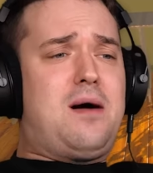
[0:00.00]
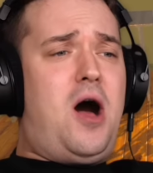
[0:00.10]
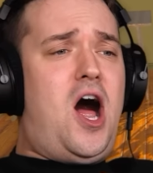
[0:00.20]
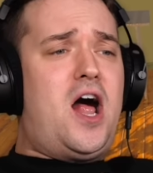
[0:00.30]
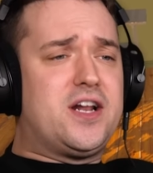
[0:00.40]
Come
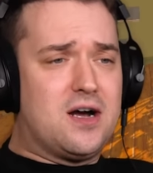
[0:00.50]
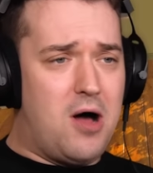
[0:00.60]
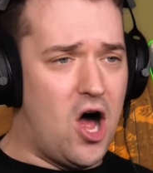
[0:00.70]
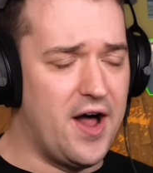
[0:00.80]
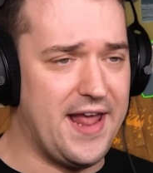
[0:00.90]
on, come
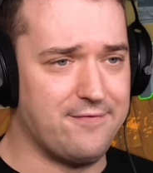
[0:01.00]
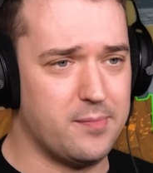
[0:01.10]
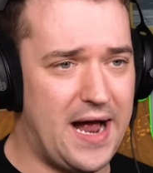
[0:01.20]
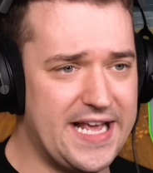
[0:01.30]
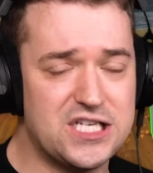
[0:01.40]
on,
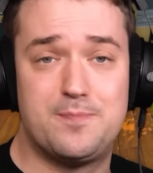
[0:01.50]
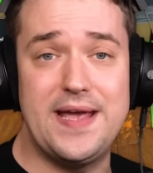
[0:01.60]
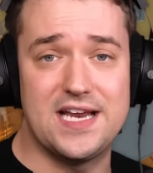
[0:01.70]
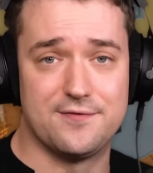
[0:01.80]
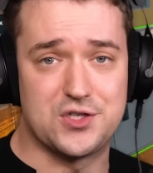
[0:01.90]
everybody.
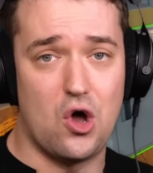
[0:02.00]
Speaking of